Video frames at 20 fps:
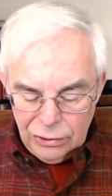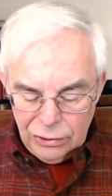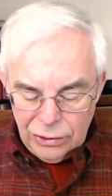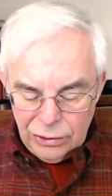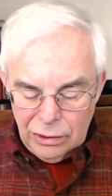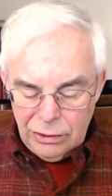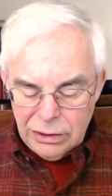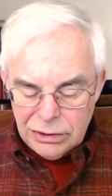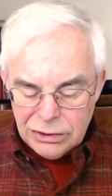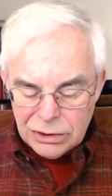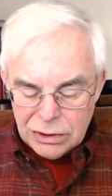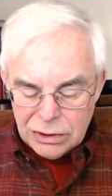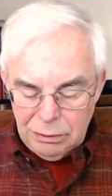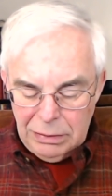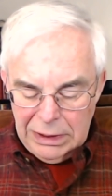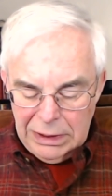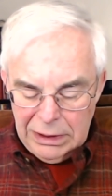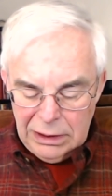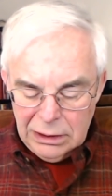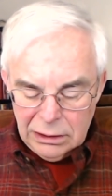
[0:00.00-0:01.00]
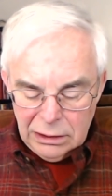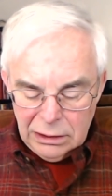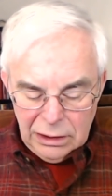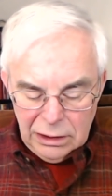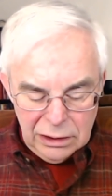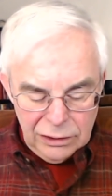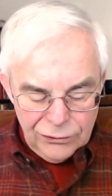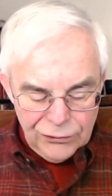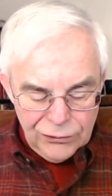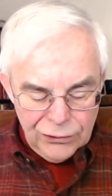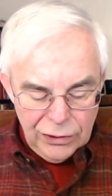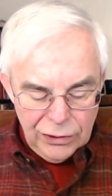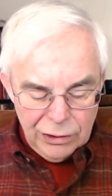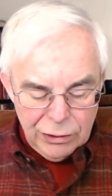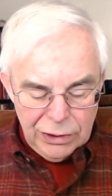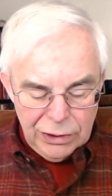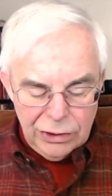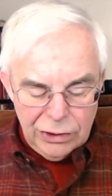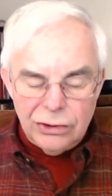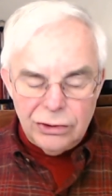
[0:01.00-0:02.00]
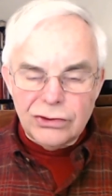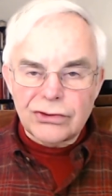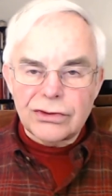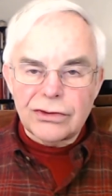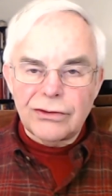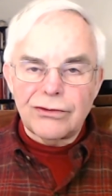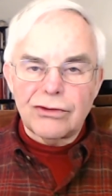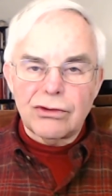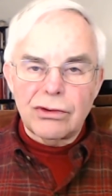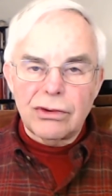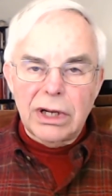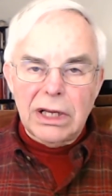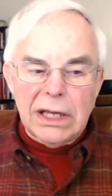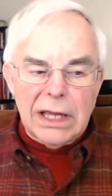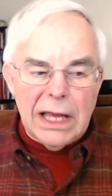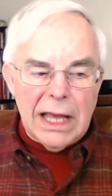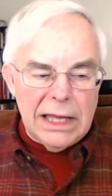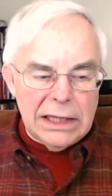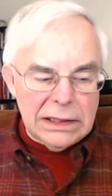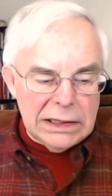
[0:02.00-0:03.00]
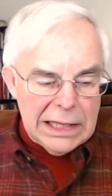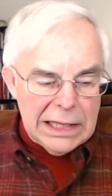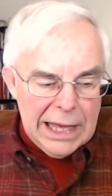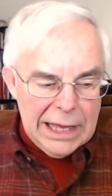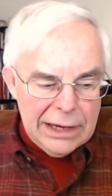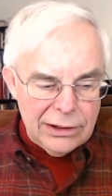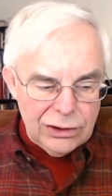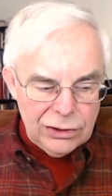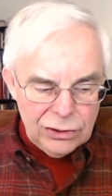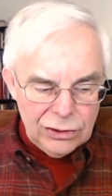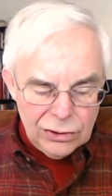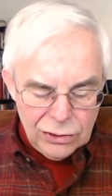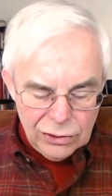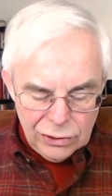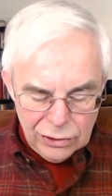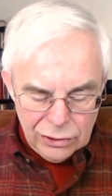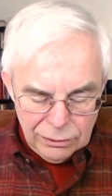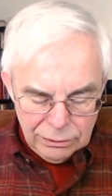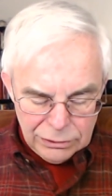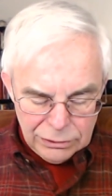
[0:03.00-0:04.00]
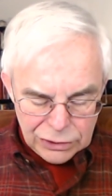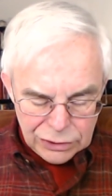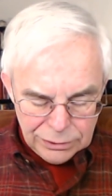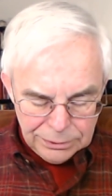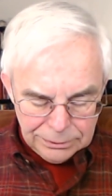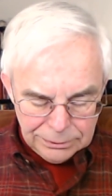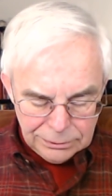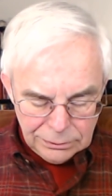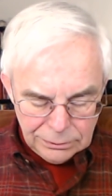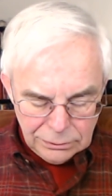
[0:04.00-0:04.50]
you'll notice immediately the frequent use of Greek and Latin terms.